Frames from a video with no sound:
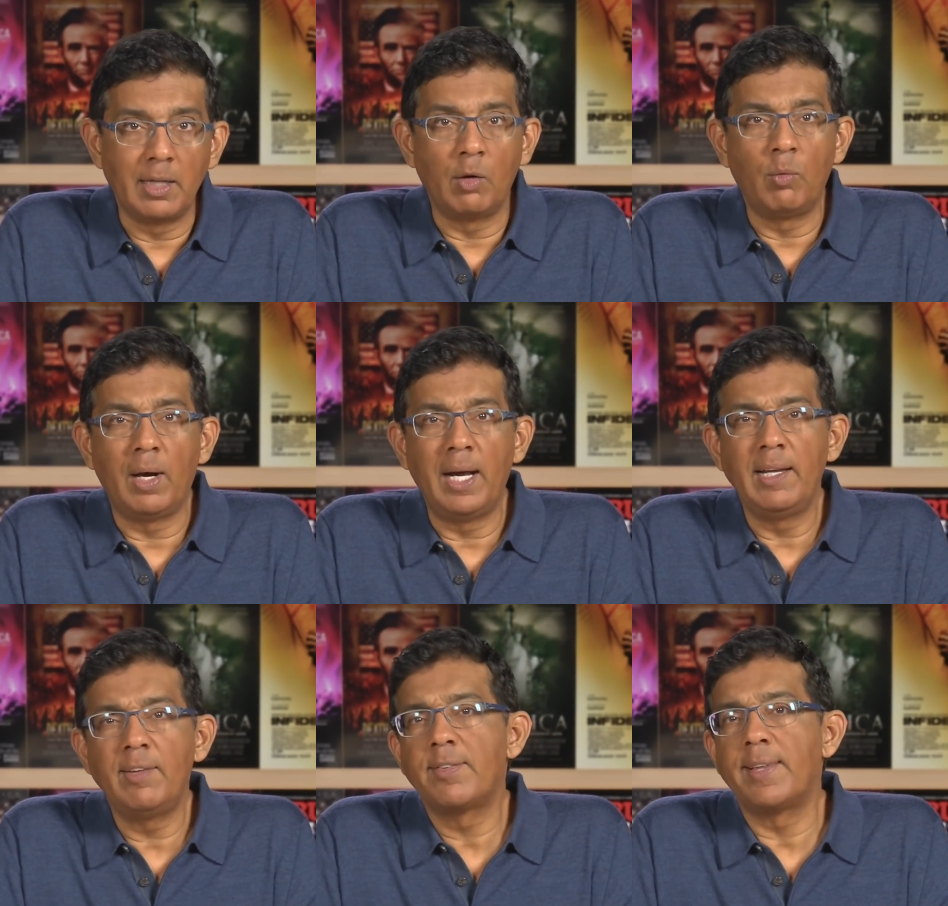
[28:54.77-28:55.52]
Speaker 1: Now,
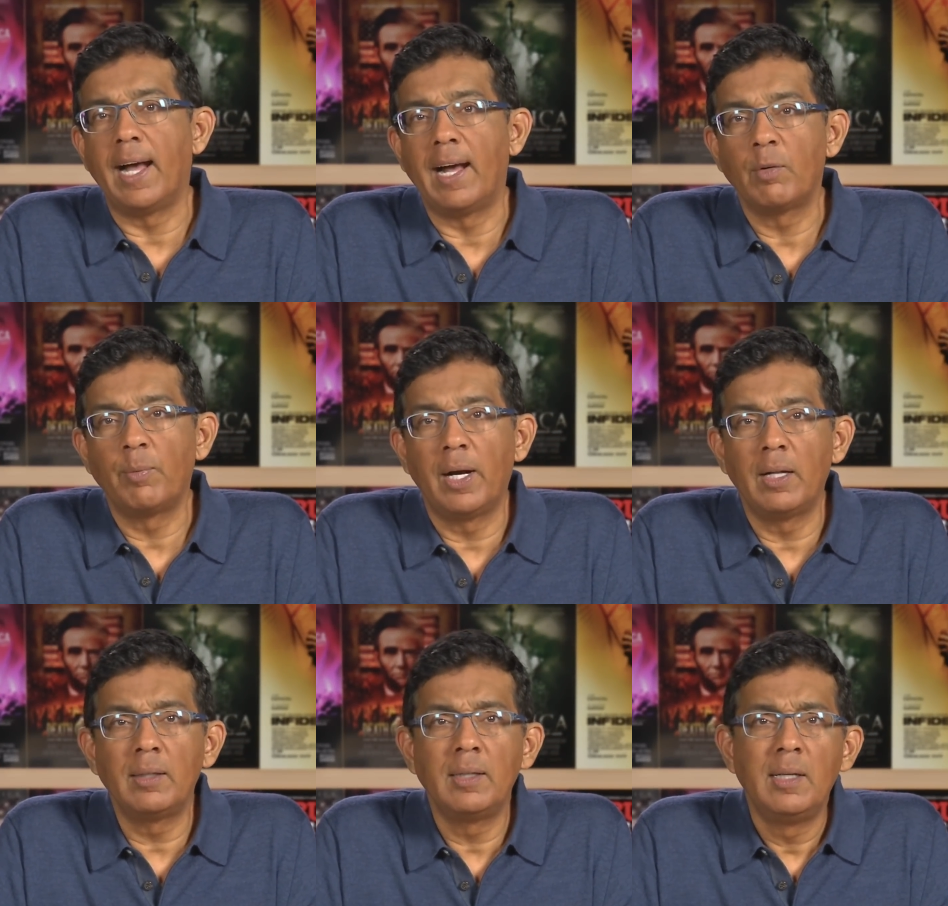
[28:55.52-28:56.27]
why is that?
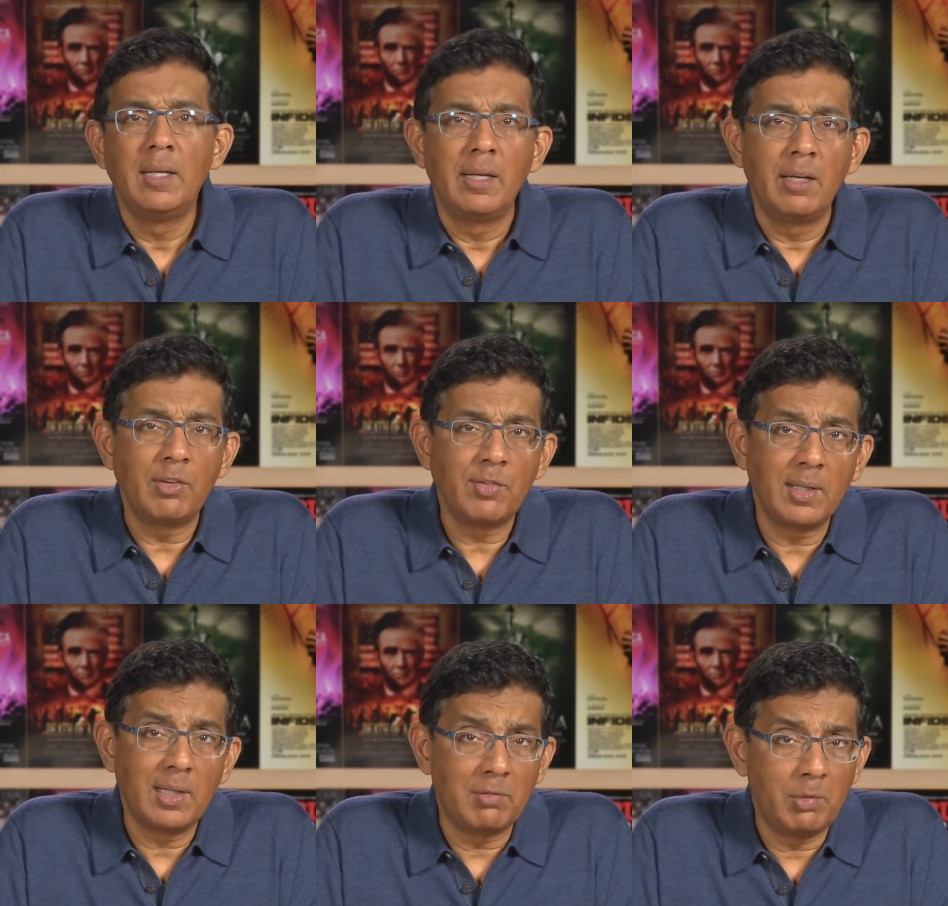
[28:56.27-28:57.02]
Well,
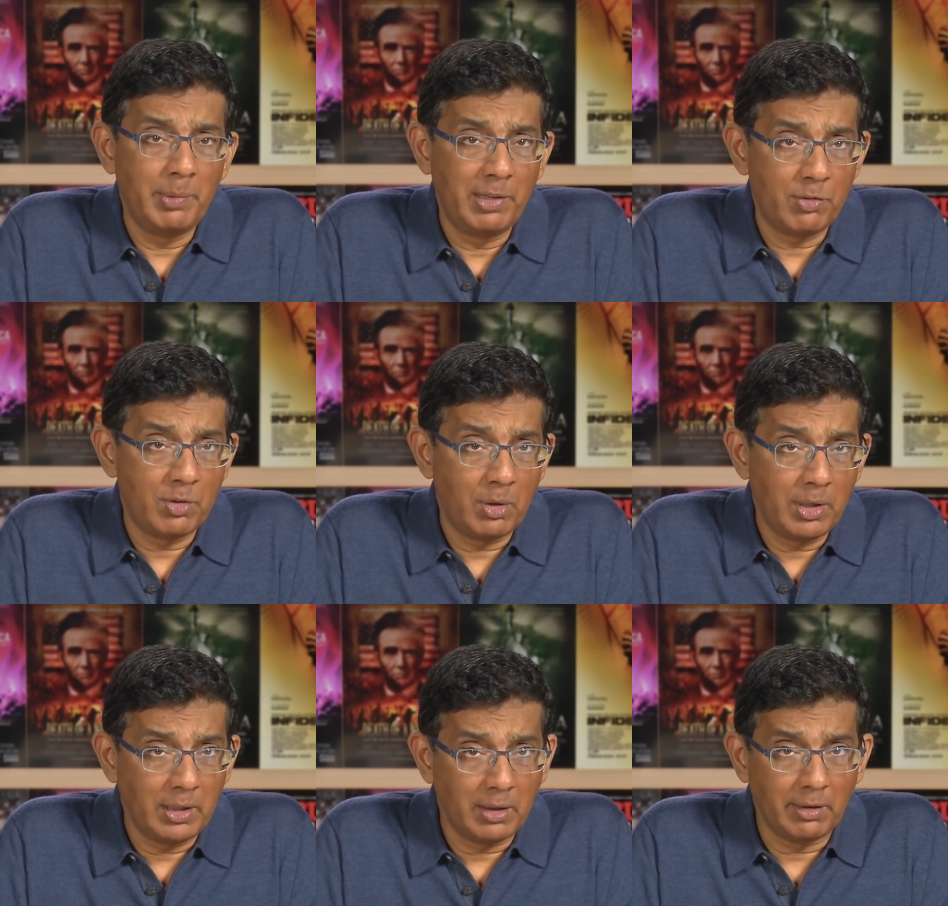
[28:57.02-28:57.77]
Here's the government's
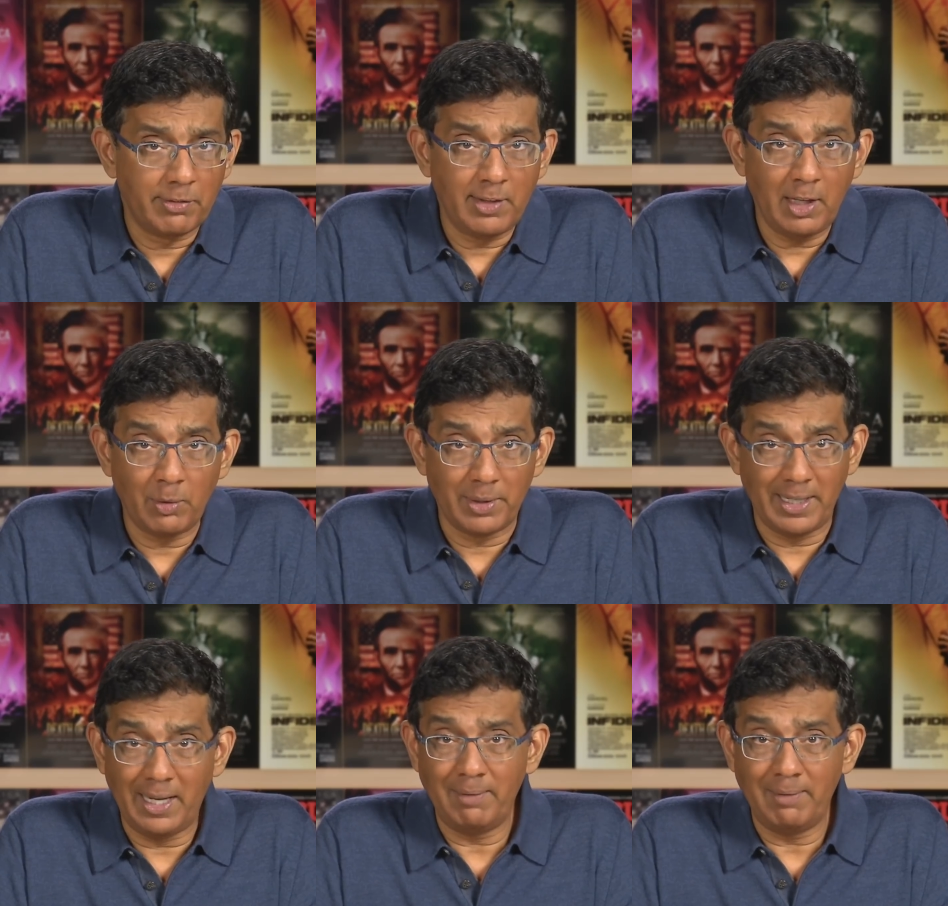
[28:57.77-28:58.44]
dirty little secret.